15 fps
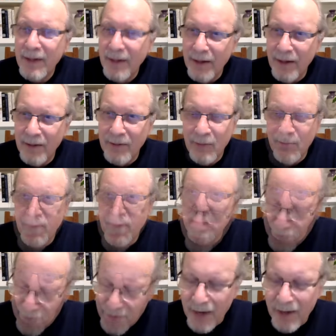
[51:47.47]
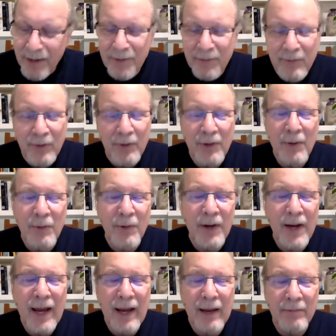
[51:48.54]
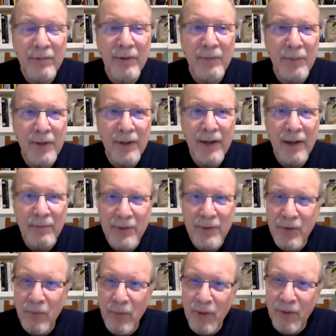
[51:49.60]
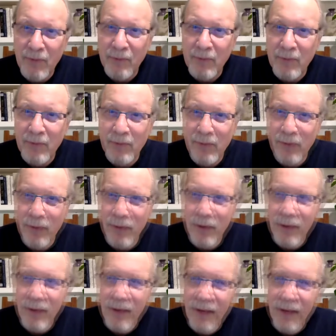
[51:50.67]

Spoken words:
and the left side of your lower abdomen comes away from the floor.